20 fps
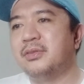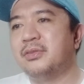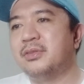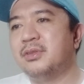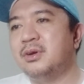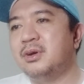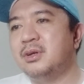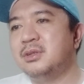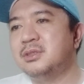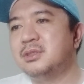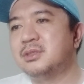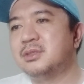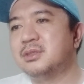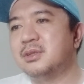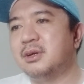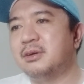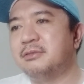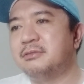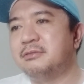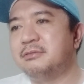thoughts
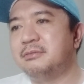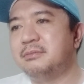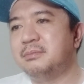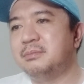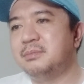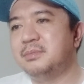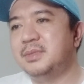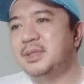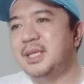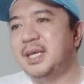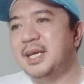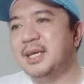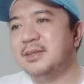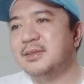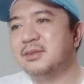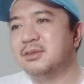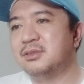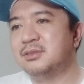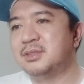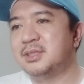of
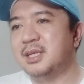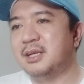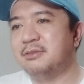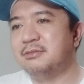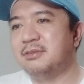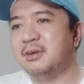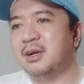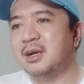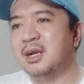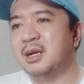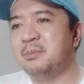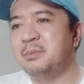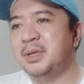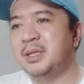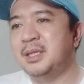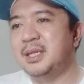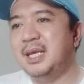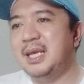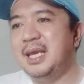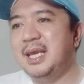death or self-harm,
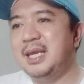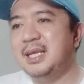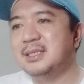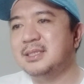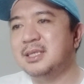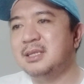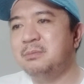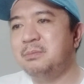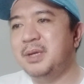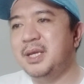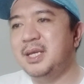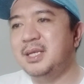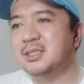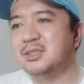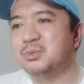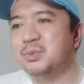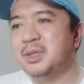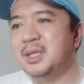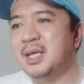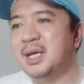and aches and
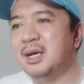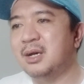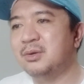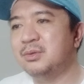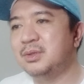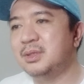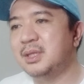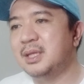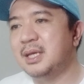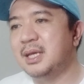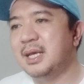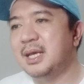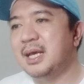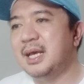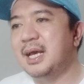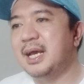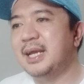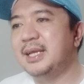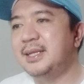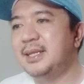pains without
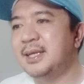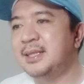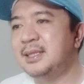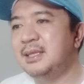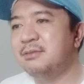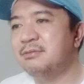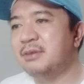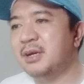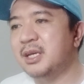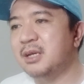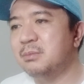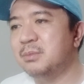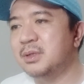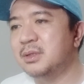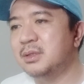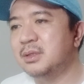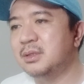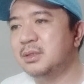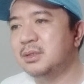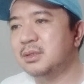
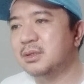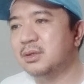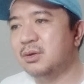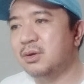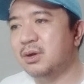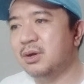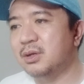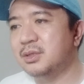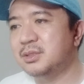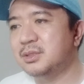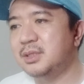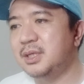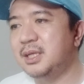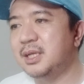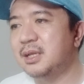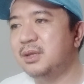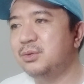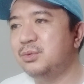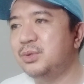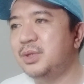identifiable cause,
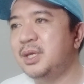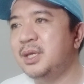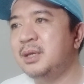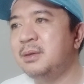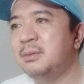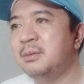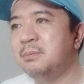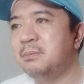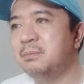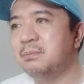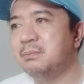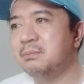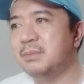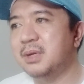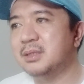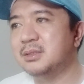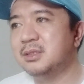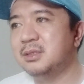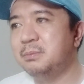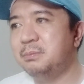including
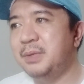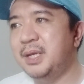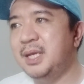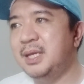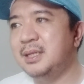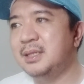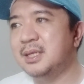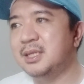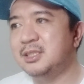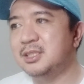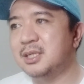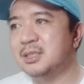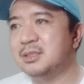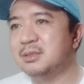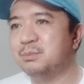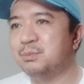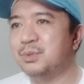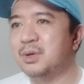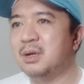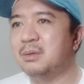muscle pain,
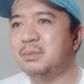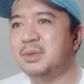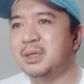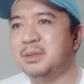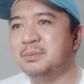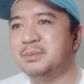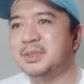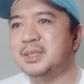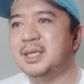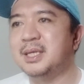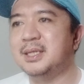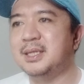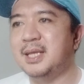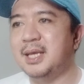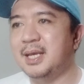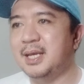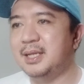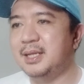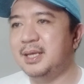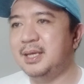digestive problems, and
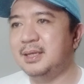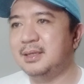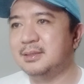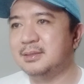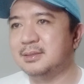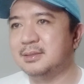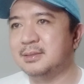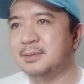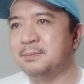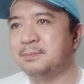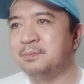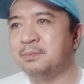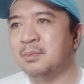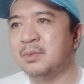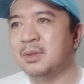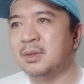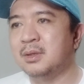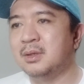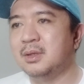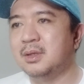headaches.
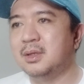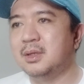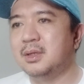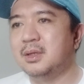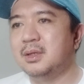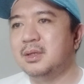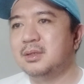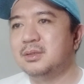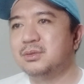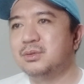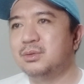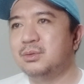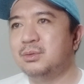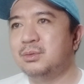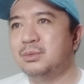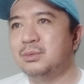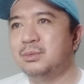So,